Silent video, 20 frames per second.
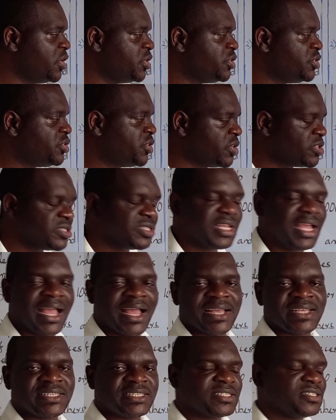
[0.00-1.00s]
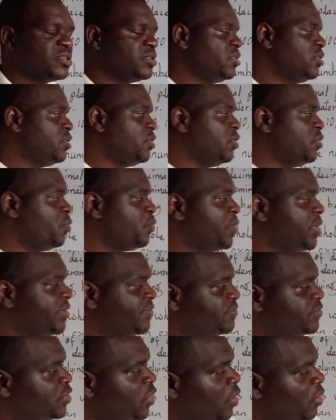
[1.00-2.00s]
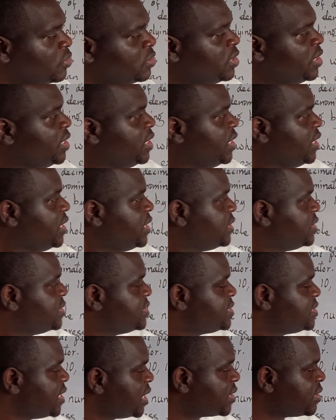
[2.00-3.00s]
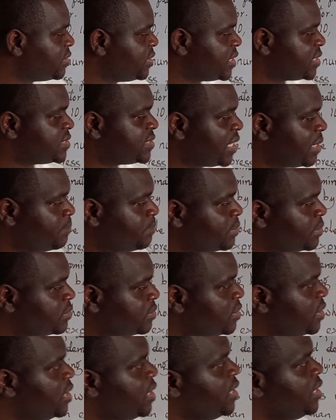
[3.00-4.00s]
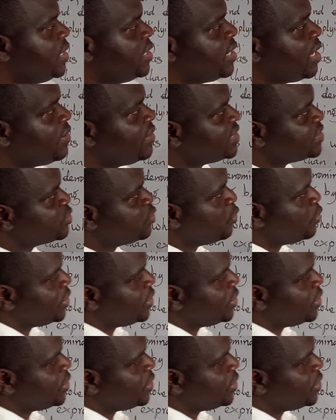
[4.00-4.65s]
just as we have done in this second example. Now let's go